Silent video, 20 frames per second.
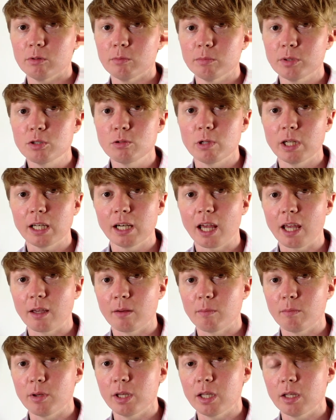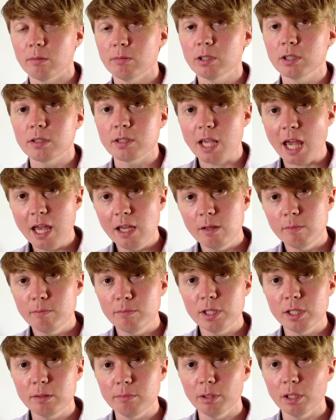between A and B, because A and
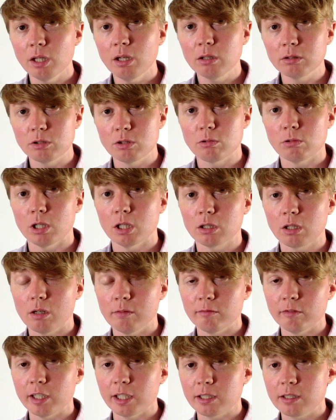B belong to our convex